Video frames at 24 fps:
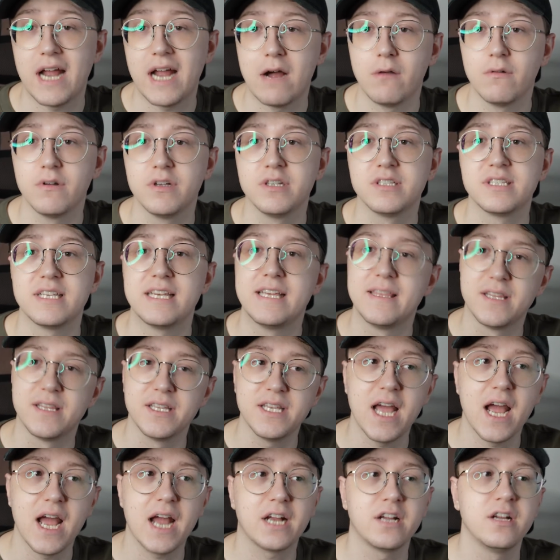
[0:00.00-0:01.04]
outlets in the
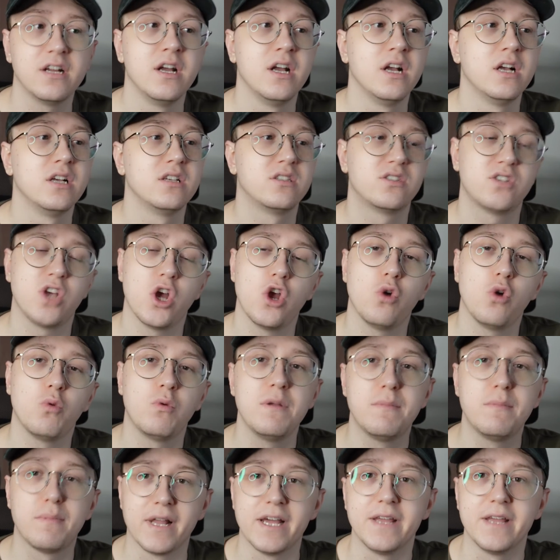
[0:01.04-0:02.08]
deck, so
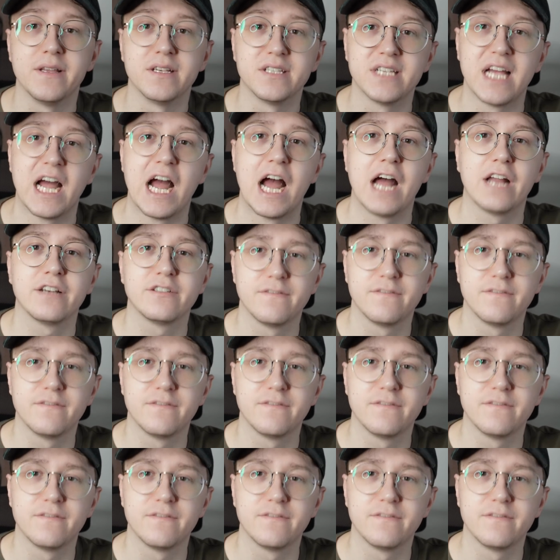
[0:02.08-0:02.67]
we play this at